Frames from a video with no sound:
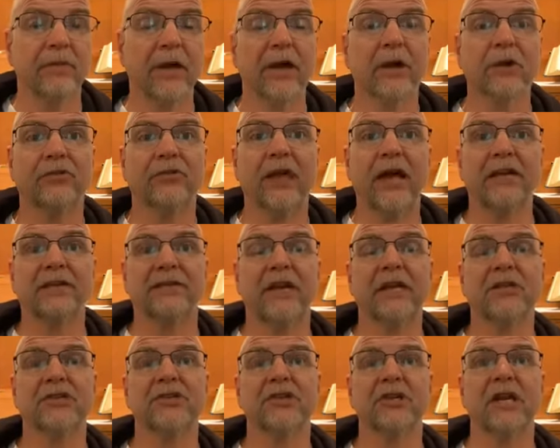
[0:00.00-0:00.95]
There's that
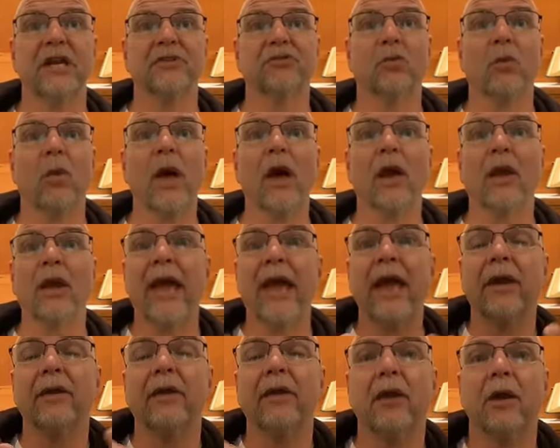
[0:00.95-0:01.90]
tension as well.
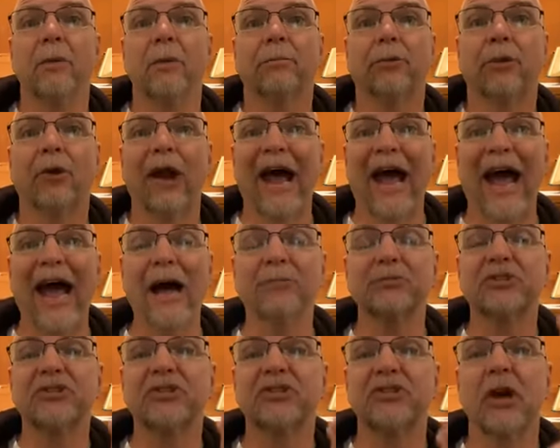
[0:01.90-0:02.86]
And
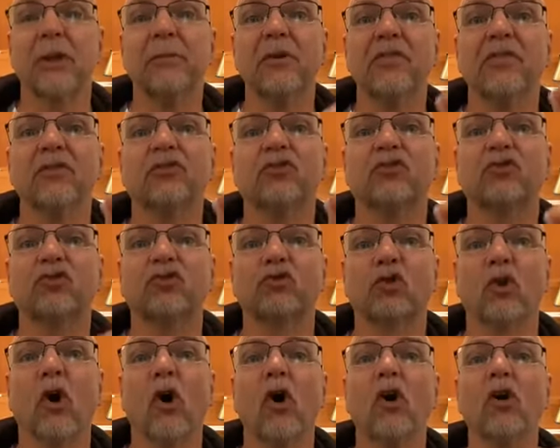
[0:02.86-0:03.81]
perhaps some of the
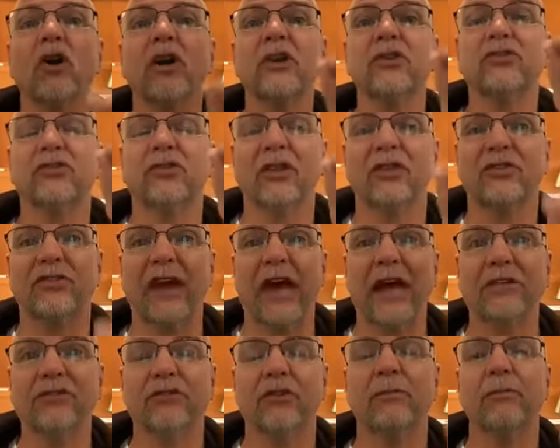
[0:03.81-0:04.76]
strongest
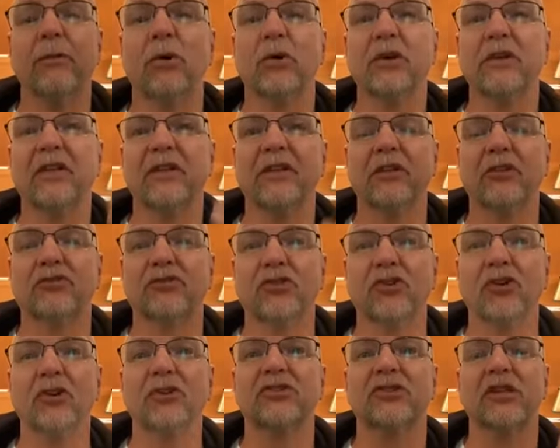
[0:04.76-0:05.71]
testimony that the
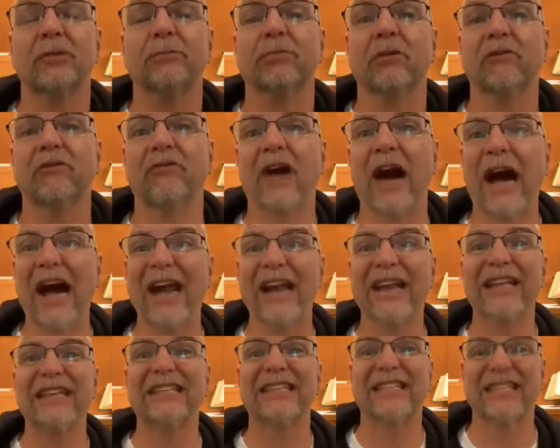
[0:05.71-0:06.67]
church can
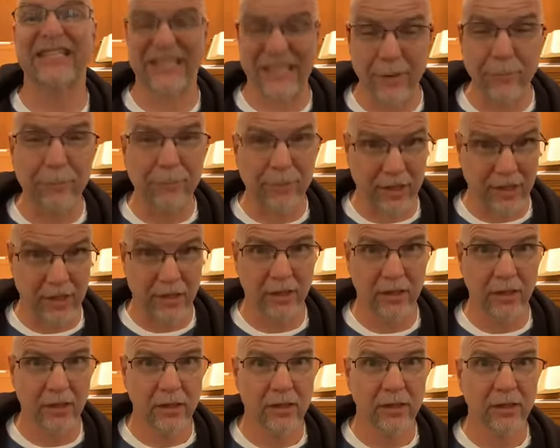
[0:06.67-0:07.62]
provide is simply
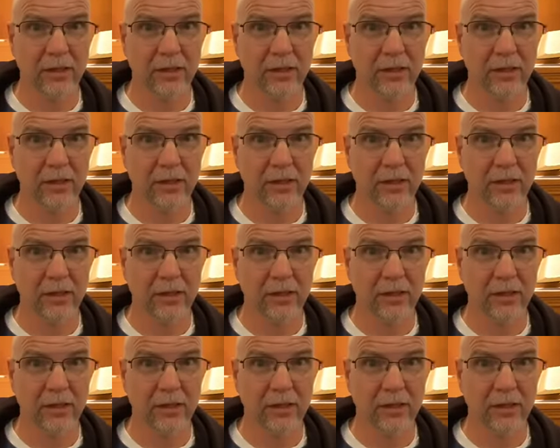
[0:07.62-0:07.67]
